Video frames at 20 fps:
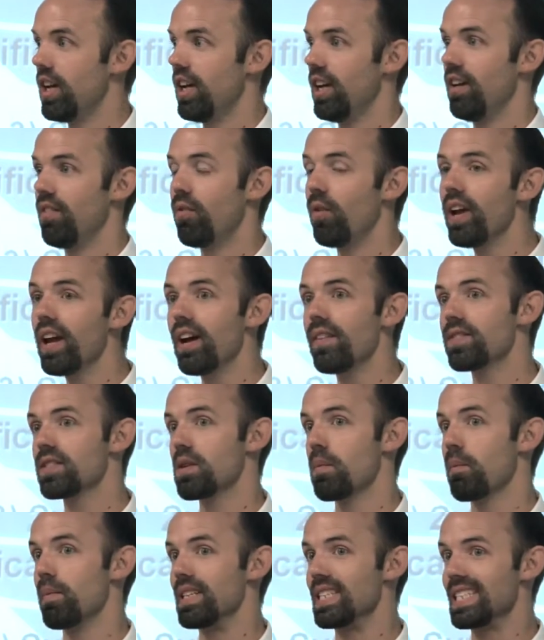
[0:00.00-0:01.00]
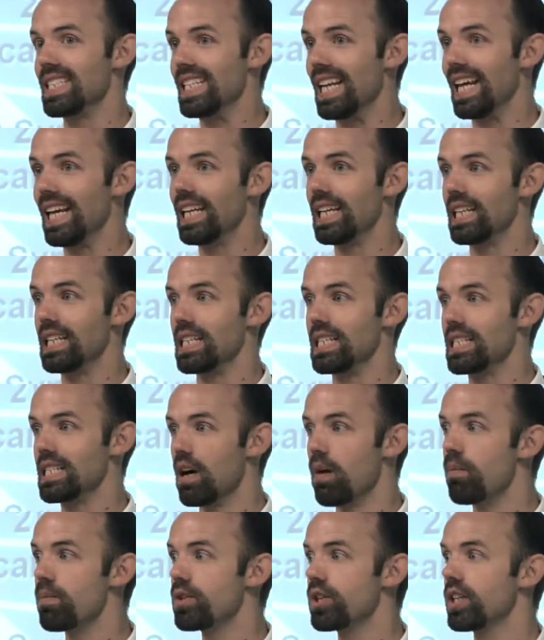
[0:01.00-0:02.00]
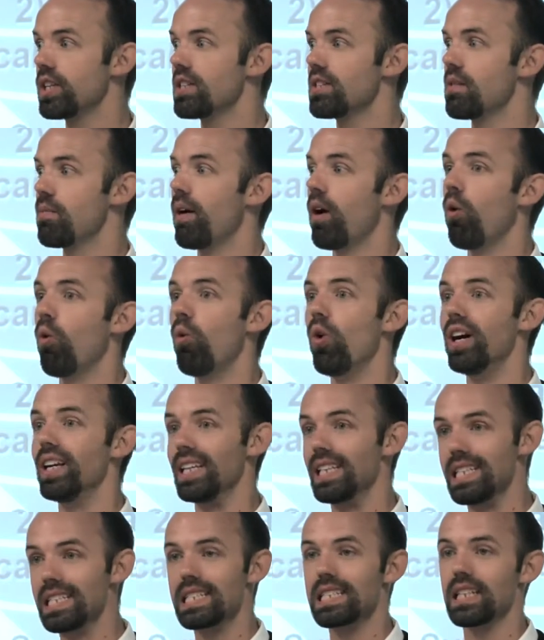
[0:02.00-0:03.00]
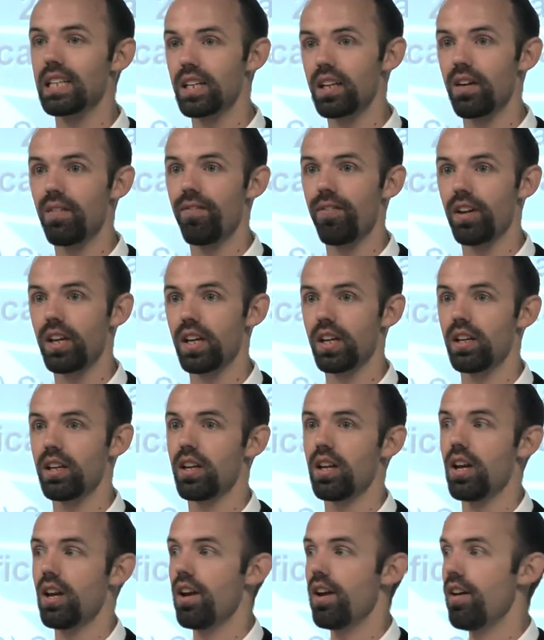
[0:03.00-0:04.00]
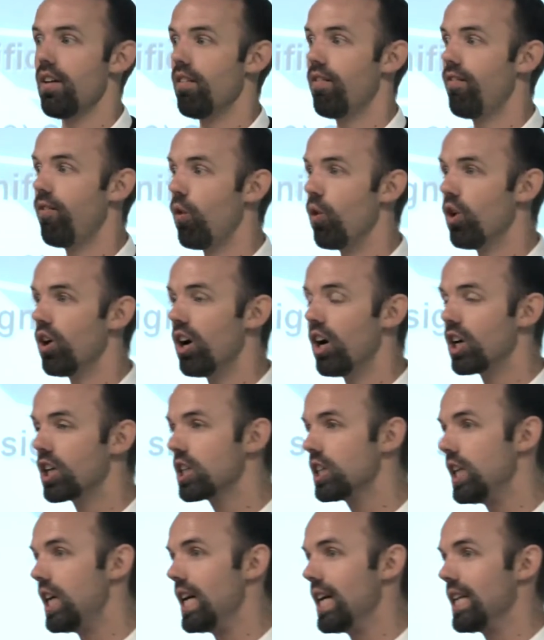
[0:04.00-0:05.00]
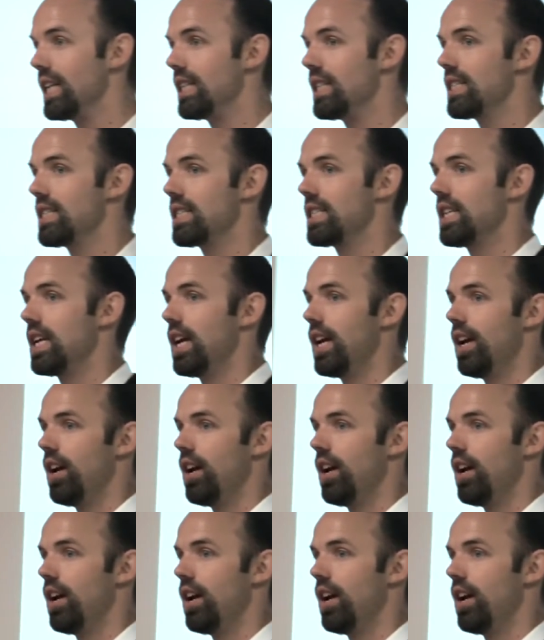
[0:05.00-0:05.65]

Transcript: if we have some mistaken assumptions about what is significant for our clients,